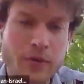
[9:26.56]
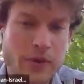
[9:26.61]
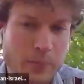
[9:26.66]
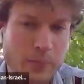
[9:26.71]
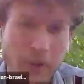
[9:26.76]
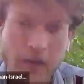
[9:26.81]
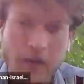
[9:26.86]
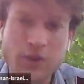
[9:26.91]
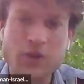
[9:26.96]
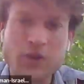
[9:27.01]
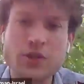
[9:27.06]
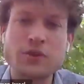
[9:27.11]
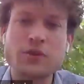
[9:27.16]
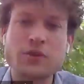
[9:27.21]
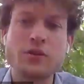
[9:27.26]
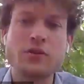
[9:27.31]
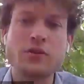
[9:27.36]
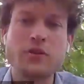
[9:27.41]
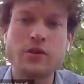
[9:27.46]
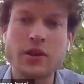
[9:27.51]
punch
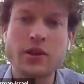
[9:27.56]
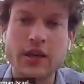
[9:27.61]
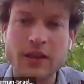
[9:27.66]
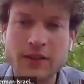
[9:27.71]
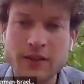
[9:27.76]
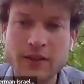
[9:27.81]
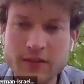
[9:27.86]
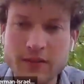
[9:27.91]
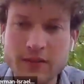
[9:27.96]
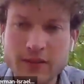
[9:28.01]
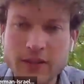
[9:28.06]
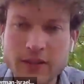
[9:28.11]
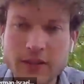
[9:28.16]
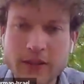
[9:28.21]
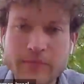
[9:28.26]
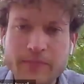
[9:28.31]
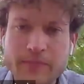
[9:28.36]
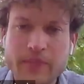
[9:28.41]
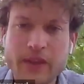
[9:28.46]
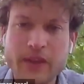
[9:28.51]
you, and
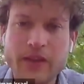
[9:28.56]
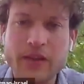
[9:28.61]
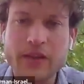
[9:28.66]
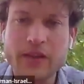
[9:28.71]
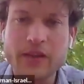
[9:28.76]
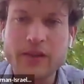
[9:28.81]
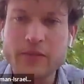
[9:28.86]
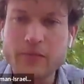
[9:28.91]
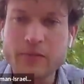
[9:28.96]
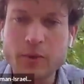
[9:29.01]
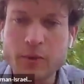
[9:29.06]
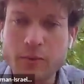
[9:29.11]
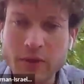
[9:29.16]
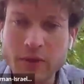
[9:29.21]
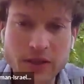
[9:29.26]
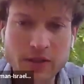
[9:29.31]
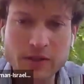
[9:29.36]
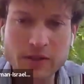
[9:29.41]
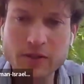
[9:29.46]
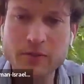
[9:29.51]
you
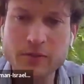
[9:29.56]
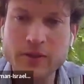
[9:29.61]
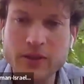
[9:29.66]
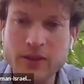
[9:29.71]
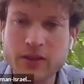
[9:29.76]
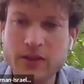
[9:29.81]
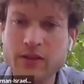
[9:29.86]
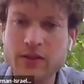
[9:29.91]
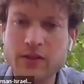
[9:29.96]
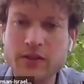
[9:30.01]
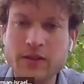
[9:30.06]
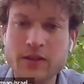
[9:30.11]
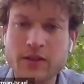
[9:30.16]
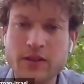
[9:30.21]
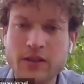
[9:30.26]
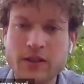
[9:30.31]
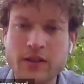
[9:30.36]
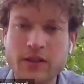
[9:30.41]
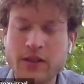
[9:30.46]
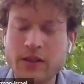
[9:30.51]
will
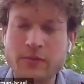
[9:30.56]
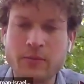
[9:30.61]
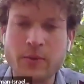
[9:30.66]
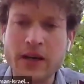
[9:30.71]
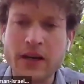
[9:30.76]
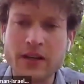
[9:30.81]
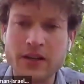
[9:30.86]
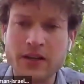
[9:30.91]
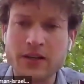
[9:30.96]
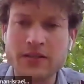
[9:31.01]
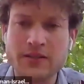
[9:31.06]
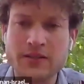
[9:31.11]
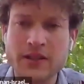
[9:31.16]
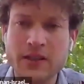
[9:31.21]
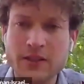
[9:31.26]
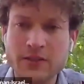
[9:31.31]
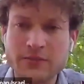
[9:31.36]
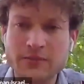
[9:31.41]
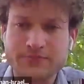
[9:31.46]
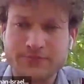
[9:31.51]
get violence
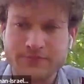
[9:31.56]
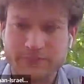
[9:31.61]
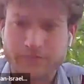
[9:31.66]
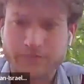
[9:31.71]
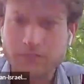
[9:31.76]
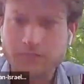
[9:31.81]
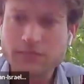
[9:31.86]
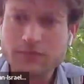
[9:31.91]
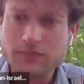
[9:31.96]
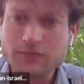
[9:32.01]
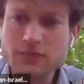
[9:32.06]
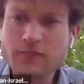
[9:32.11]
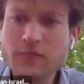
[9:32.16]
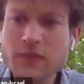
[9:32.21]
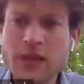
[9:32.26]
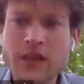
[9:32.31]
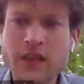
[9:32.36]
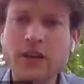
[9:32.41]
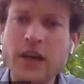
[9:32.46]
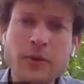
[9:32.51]
there.
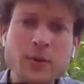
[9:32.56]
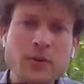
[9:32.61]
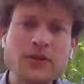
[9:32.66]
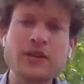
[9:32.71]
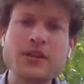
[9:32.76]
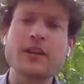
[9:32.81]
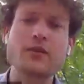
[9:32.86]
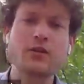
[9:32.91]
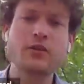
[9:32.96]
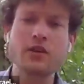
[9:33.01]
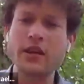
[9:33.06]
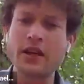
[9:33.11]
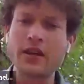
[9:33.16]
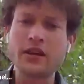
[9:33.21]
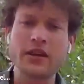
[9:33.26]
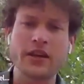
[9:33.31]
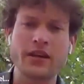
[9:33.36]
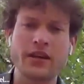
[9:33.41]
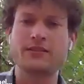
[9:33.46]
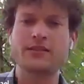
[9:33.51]
And I was like, okay,
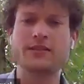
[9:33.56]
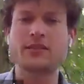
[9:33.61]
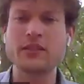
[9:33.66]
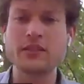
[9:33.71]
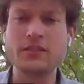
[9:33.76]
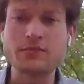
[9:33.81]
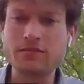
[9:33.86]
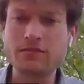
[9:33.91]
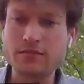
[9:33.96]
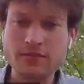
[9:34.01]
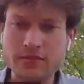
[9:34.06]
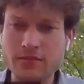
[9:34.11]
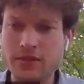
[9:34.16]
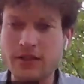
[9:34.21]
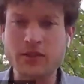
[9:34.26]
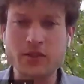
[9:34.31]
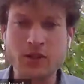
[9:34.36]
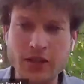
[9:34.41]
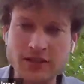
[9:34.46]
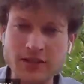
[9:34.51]
guys,
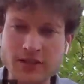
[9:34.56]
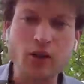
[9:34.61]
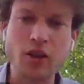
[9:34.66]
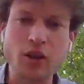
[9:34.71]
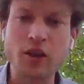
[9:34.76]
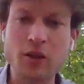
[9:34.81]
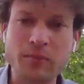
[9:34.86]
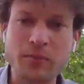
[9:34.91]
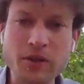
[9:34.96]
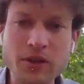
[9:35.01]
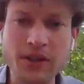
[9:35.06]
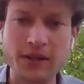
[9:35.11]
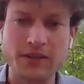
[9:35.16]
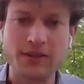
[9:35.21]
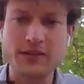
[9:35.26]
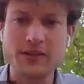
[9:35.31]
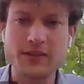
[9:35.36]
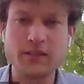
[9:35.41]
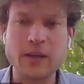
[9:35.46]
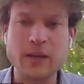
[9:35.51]
just call the
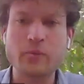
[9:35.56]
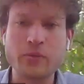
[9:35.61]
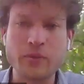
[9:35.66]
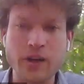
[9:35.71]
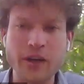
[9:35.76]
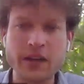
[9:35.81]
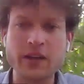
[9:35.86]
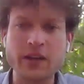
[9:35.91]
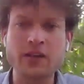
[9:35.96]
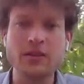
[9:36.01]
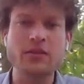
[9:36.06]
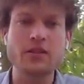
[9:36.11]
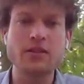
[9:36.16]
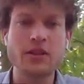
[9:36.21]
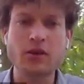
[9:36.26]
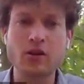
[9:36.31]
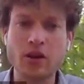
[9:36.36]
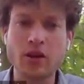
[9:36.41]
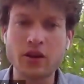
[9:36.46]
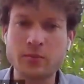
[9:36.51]
police. I'm fine.
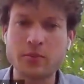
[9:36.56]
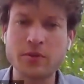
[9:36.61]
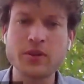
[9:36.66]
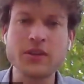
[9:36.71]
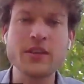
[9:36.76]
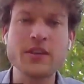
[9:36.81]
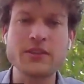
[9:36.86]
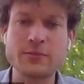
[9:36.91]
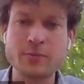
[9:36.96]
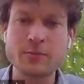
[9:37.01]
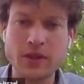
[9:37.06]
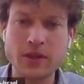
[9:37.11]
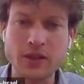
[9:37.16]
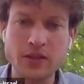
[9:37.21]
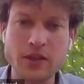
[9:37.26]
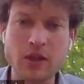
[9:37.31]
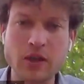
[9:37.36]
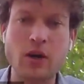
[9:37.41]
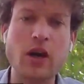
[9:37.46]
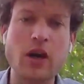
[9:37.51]
Call the police. We can
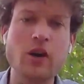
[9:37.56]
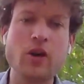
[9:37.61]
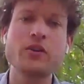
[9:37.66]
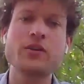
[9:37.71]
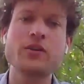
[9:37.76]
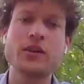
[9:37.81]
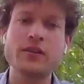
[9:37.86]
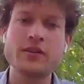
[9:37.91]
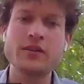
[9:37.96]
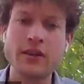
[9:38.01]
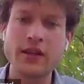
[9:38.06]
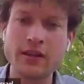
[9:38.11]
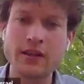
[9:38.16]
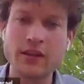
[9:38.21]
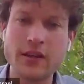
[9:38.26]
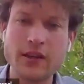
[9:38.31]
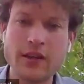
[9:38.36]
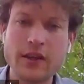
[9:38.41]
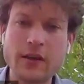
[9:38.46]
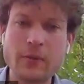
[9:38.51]
go out, and
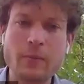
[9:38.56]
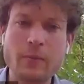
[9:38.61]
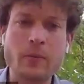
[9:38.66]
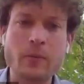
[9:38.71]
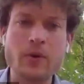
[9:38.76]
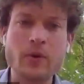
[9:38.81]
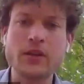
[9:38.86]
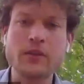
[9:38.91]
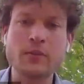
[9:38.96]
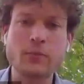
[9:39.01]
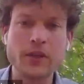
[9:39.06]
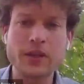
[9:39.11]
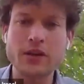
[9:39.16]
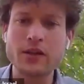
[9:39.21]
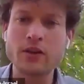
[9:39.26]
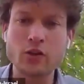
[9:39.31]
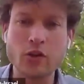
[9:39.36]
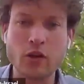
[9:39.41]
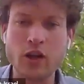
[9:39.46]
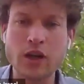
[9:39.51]
then we
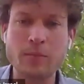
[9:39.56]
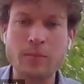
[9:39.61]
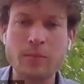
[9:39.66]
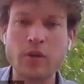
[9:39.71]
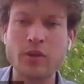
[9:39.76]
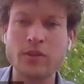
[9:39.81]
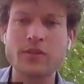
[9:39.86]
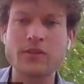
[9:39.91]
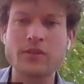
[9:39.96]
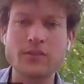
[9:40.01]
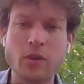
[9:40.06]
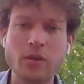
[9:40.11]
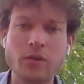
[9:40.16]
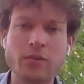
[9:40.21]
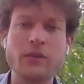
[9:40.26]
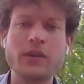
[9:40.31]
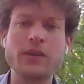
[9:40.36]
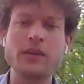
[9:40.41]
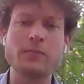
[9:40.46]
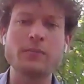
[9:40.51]
can talk about this whole
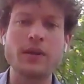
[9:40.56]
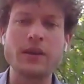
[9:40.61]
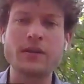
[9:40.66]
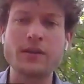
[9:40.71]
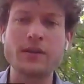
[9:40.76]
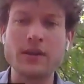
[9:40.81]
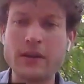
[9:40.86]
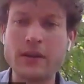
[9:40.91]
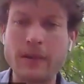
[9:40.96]
thing. But